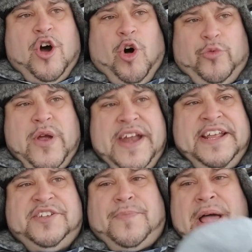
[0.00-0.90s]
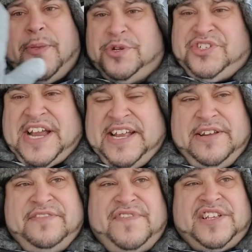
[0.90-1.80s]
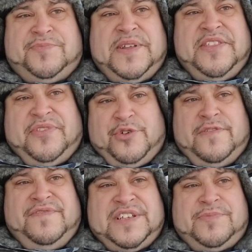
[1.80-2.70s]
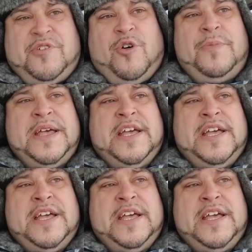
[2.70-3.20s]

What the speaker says: already to buy their second investment and third investment home.